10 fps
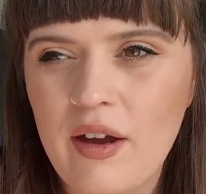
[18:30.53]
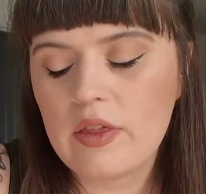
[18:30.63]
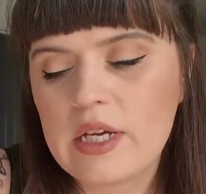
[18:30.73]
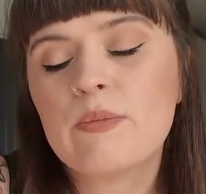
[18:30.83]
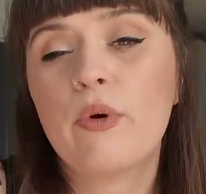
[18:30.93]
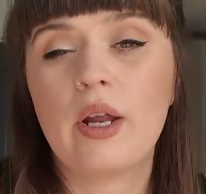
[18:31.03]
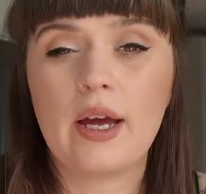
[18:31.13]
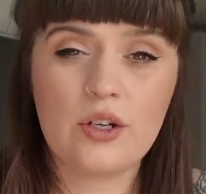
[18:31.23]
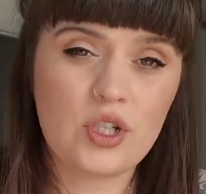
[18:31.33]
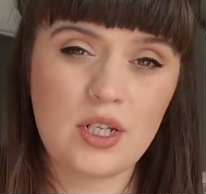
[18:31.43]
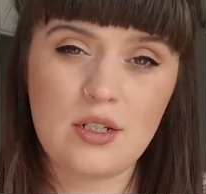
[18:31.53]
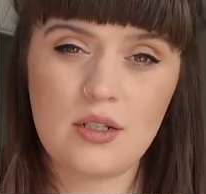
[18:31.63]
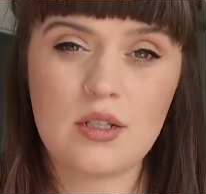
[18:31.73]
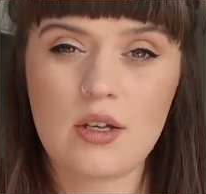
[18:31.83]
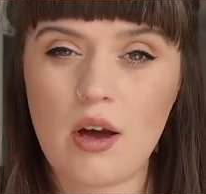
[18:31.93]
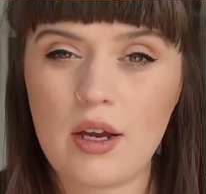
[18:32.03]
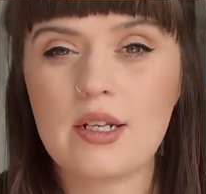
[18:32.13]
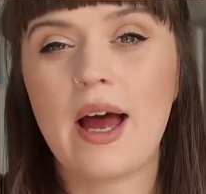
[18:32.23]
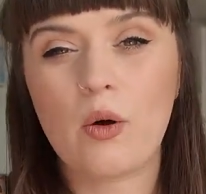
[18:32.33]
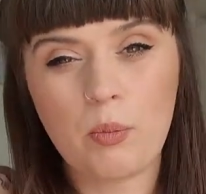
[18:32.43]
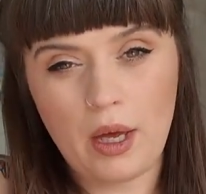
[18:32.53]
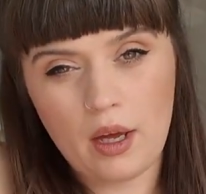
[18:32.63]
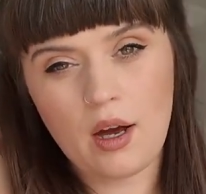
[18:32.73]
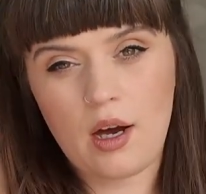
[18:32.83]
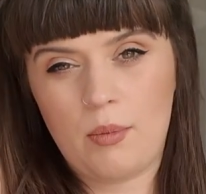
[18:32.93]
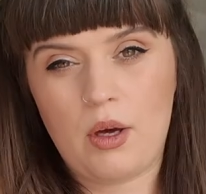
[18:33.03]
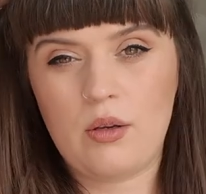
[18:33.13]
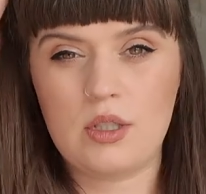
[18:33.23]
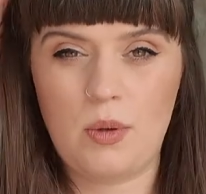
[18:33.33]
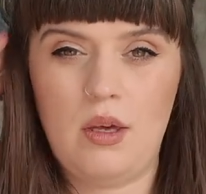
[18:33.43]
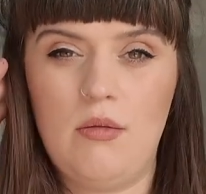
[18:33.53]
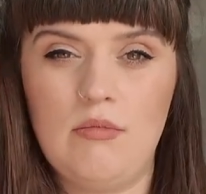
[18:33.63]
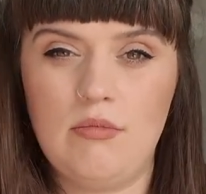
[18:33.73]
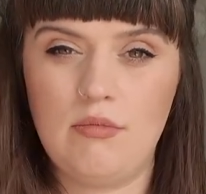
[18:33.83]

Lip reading: At this point, I actually need to decide how big I'm going to be